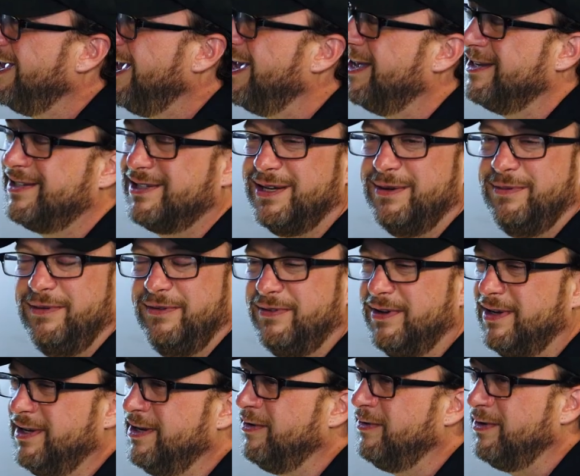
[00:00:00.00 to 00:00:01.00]
Yeah, it's gonna
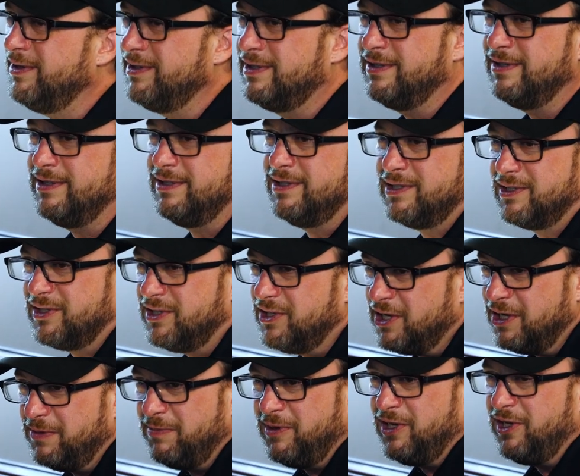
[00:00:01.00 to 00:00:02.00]

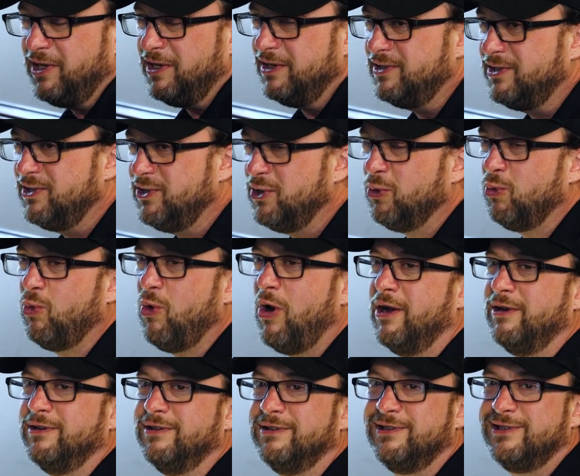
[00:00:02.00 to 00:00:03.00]
be. It's year
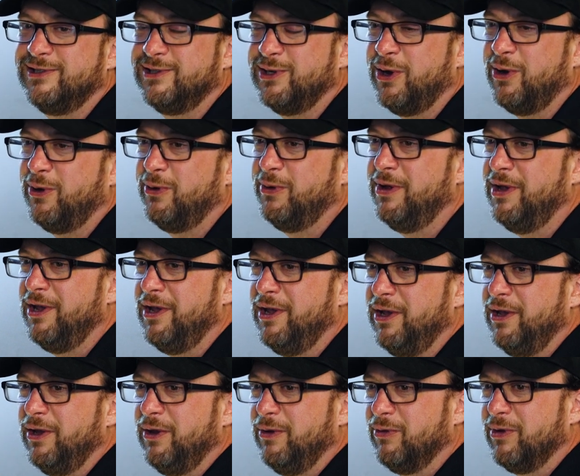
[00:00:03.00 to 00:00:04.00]
one, so
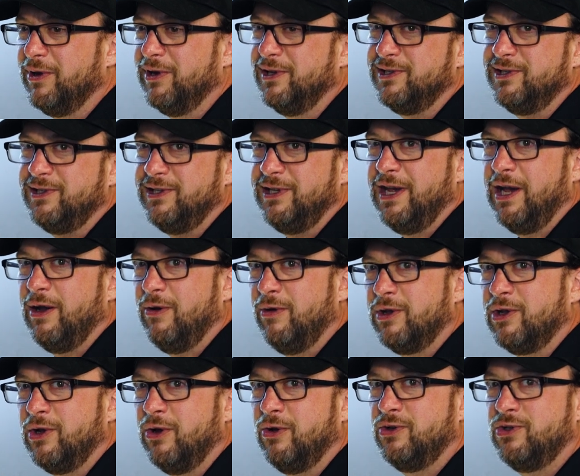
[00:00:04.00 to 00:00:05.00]
we're gonna see how
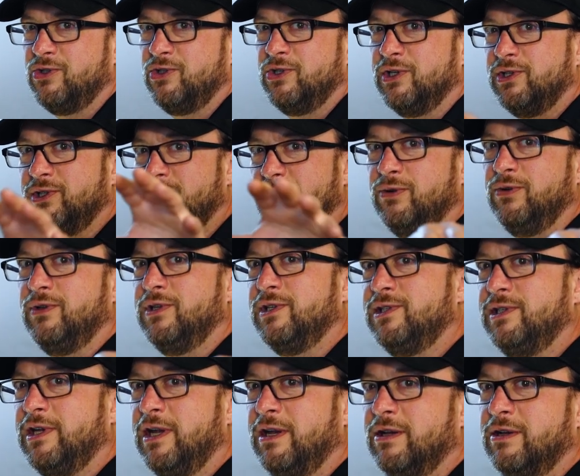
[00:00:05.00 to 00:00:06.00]
it goes. Just doing the
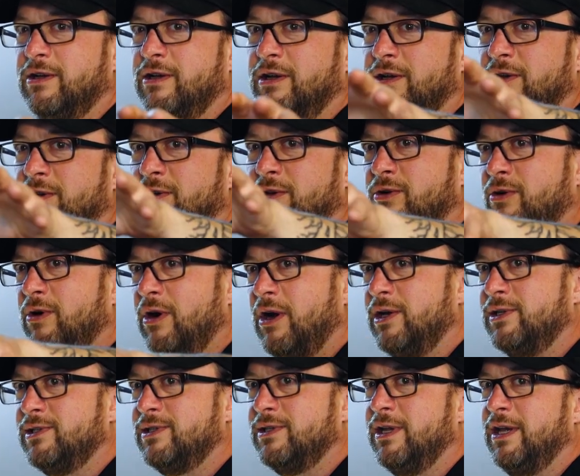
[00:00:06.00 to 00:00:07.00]
Seneca and the
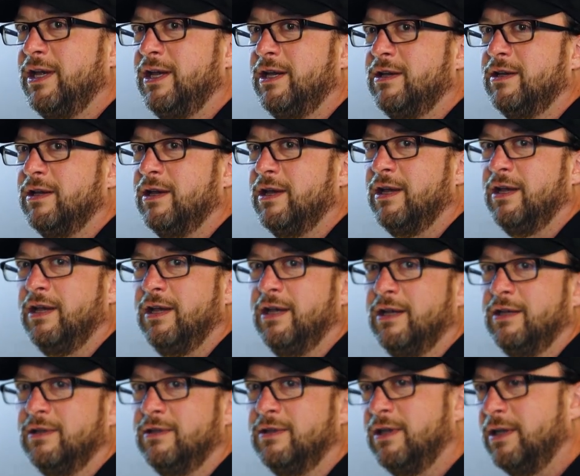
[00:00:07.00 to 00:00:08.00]
Cross Lake,
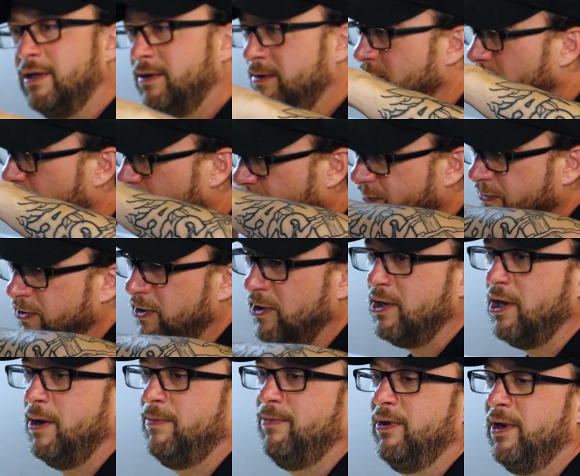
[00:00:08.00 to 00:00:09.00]
and hopefully a
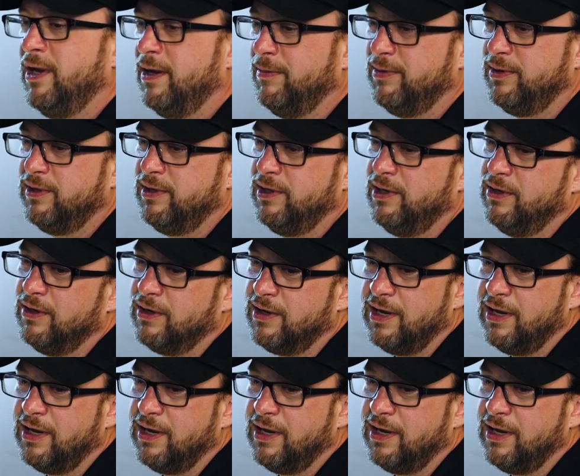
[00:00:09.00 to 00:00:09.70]
couple of amphitheater